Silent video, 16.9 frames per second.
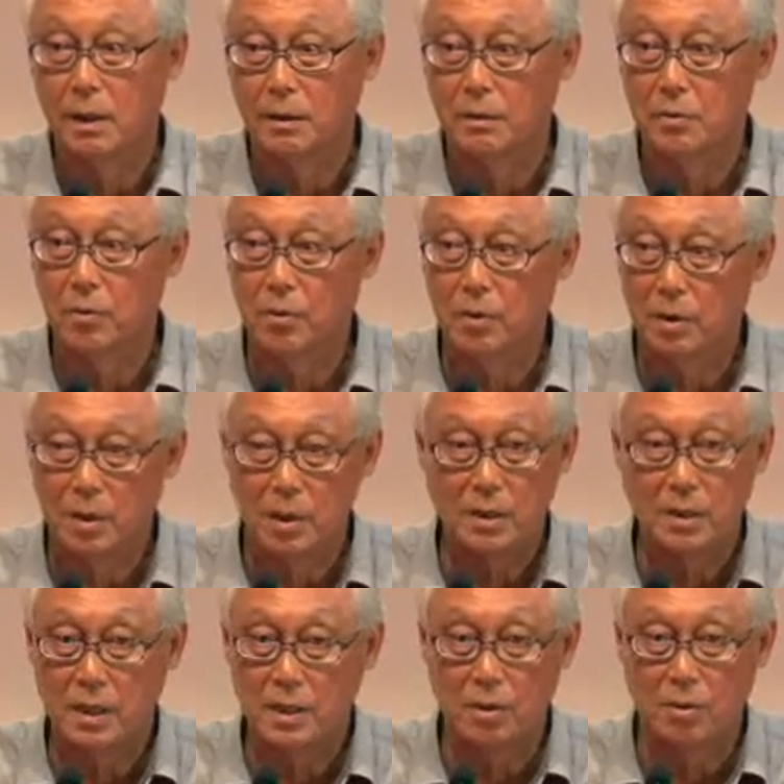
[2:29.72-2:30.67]
so he
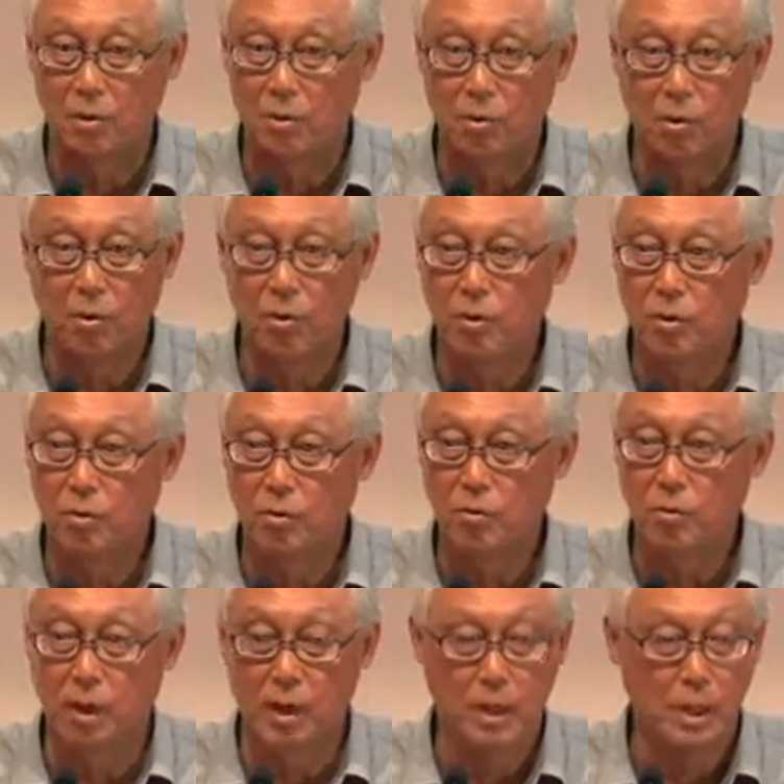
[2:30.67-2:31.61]
says, no, don't
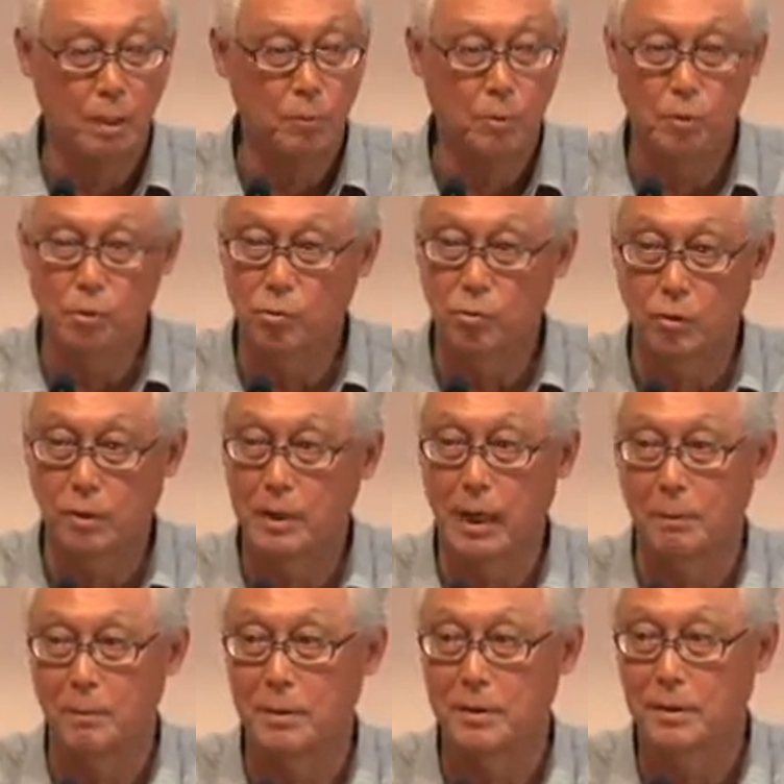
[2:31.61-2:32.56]
do a Kim Il-sung
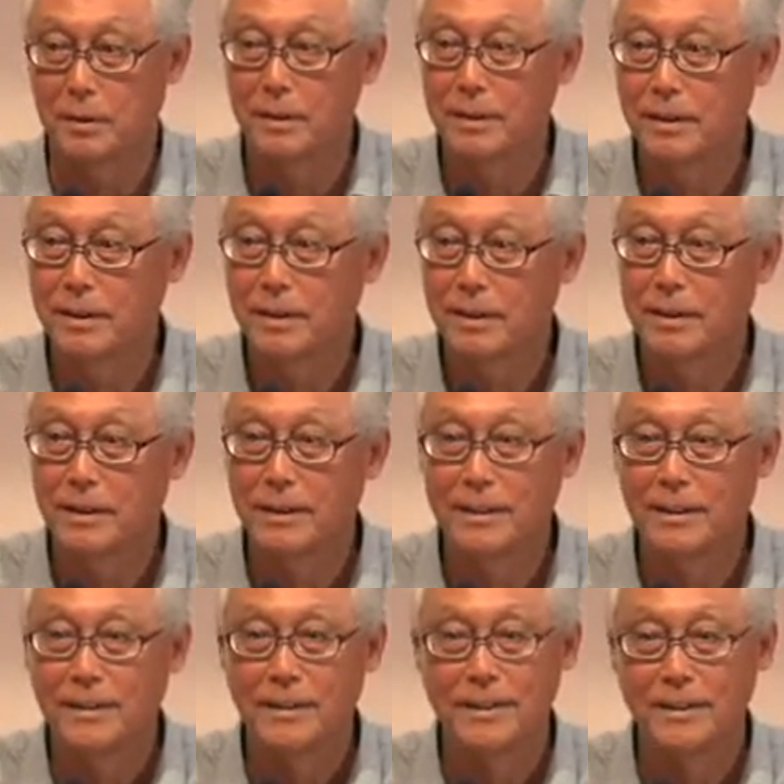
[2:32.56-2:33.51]
type, you see.
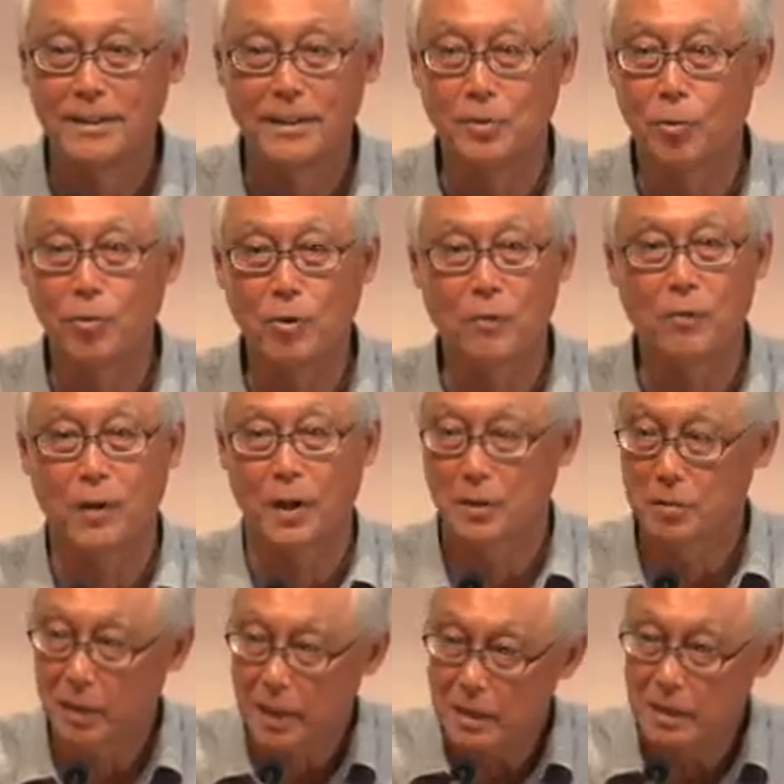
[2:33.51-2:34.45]
It's no good for
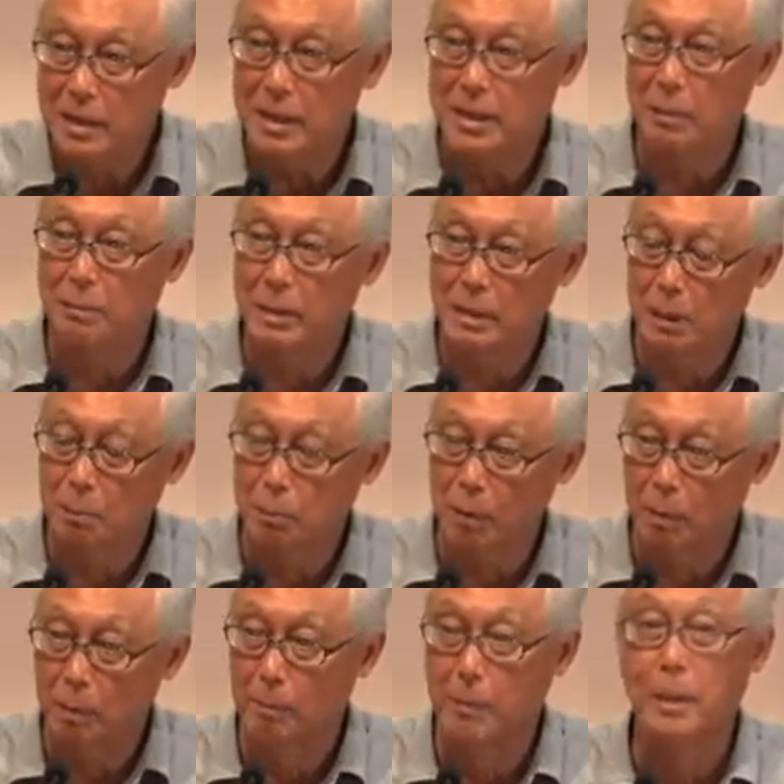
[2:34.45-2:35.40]
us. So that's a basic
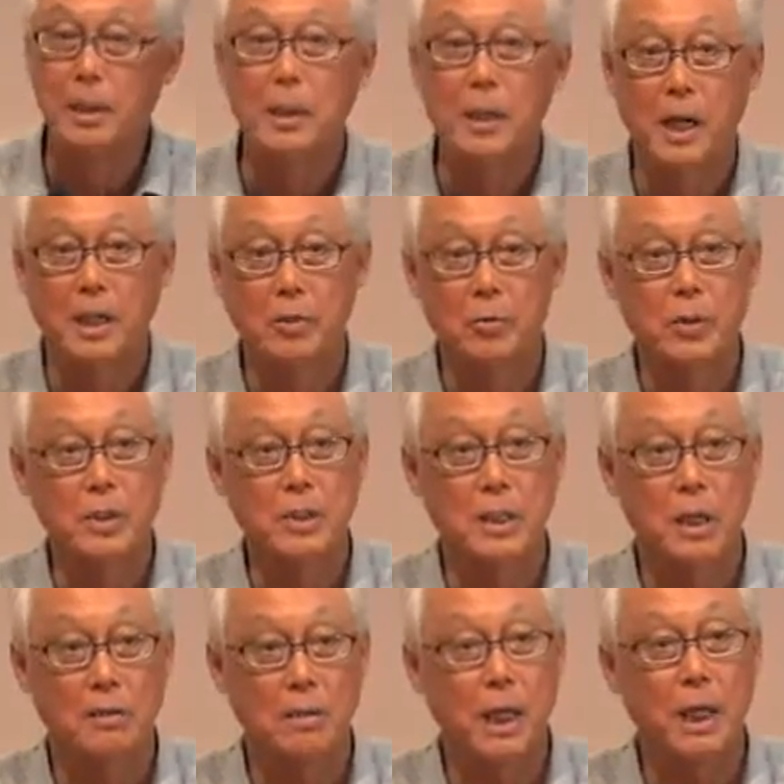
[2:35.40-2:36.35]
problem. As a
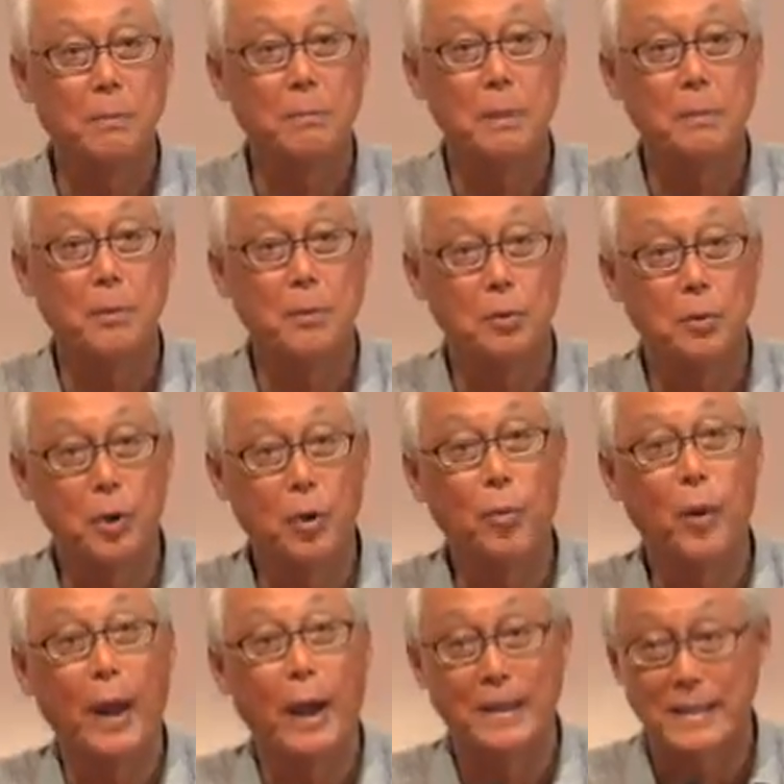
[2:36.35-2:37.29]
result, younger people do not
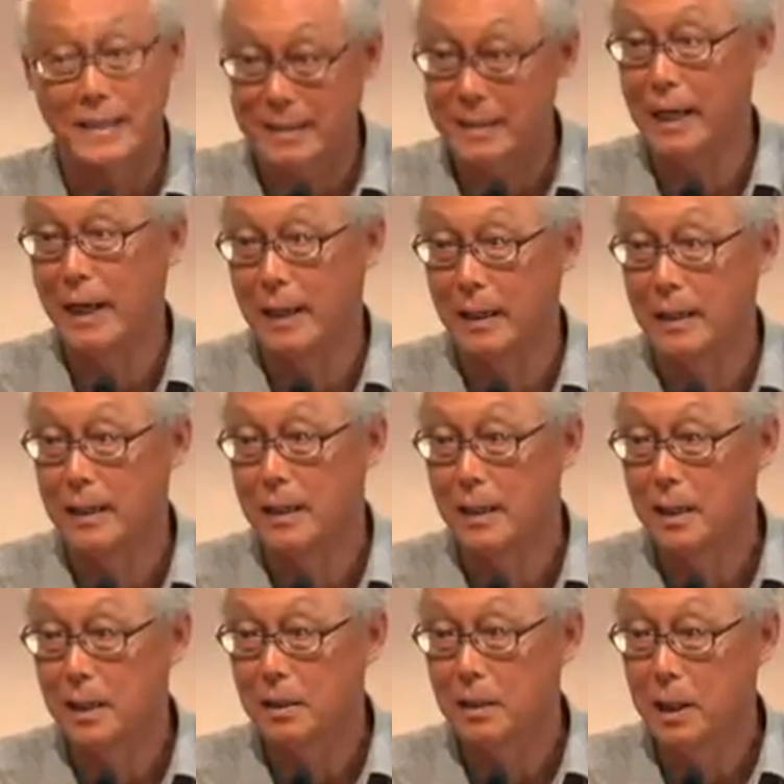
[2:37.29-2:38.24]
quite understand
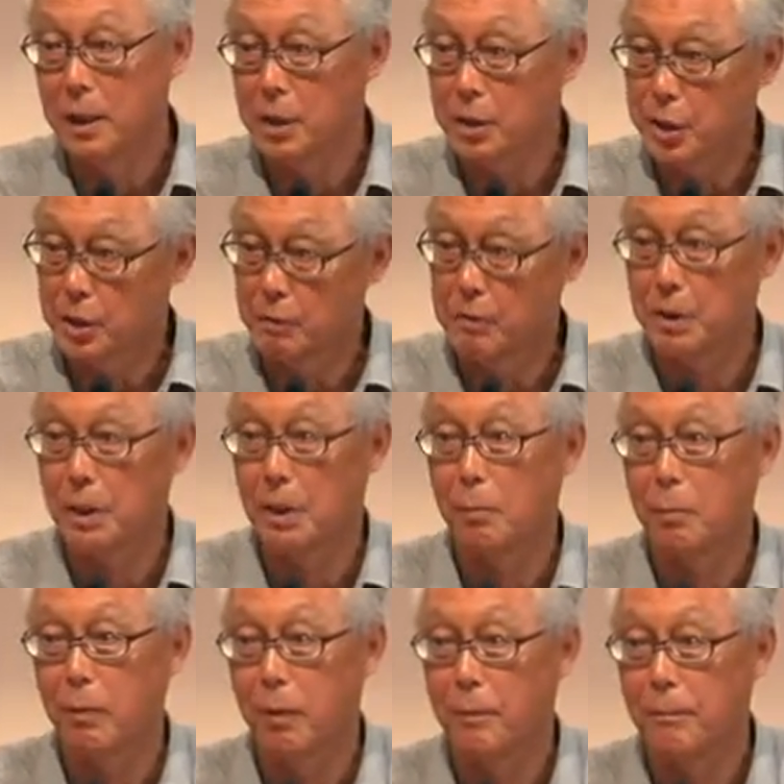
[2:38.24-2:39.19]
the history of
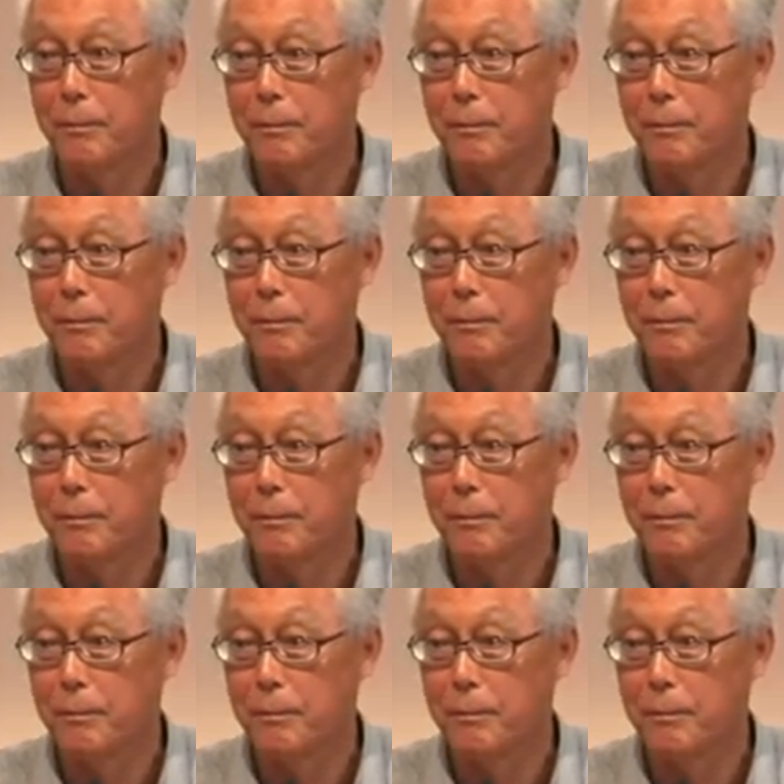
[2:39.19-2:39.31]
Singapore.